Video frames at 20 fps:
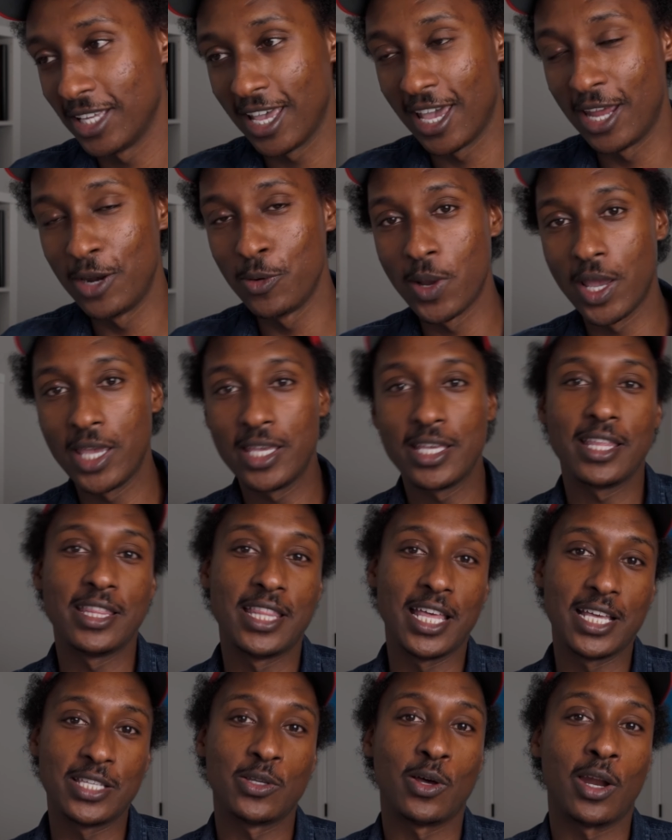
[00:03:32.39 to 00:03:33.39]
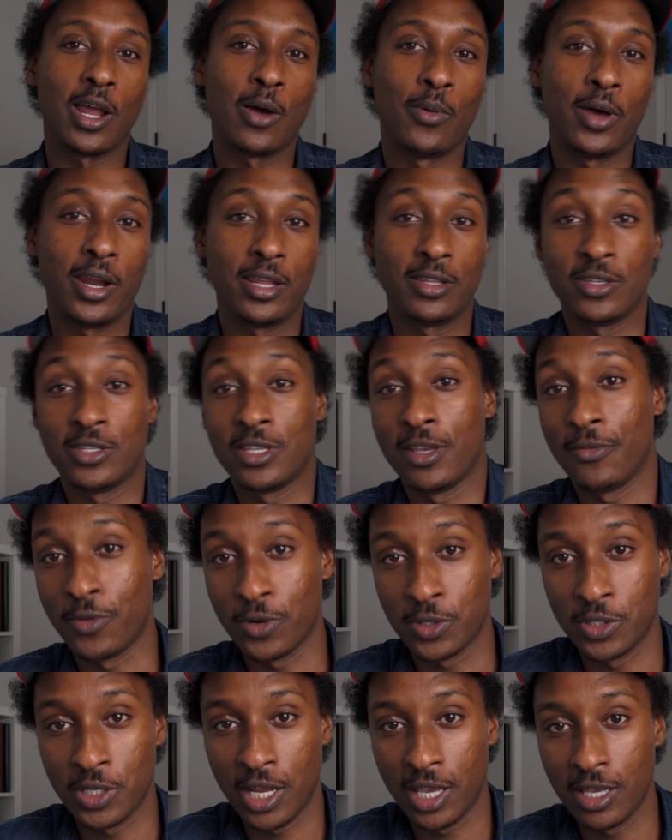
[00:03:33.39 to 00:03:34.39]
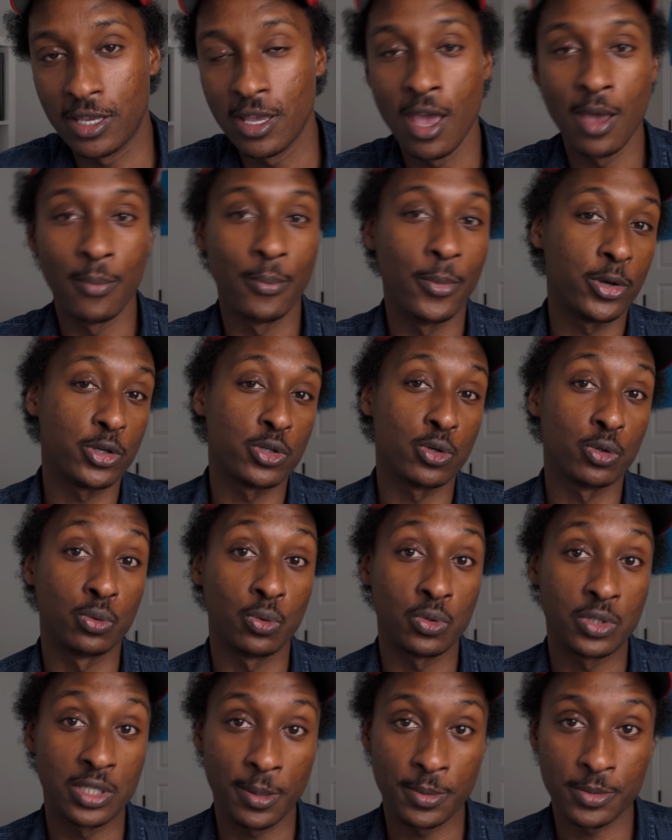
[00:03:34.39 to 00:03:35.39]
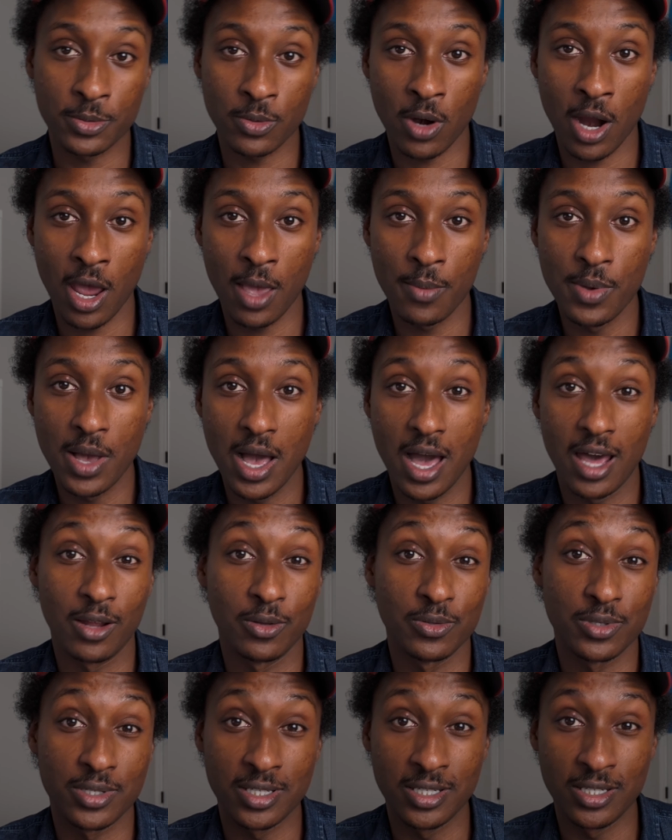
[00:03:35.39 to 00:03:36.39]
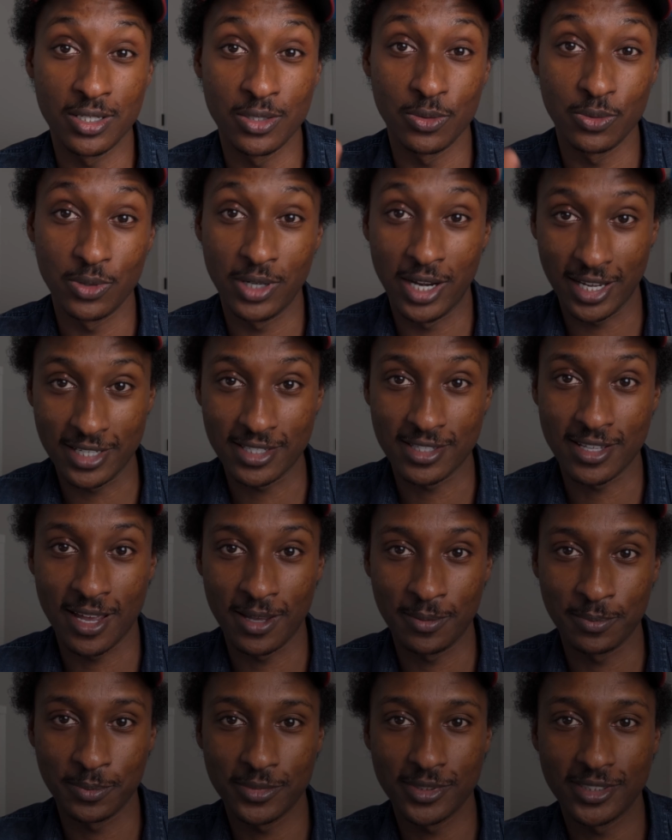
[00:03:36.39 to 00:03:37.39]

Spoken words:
Anyway, that's all I wanted to say for today. Make sure to subscribe and I'll see you next time.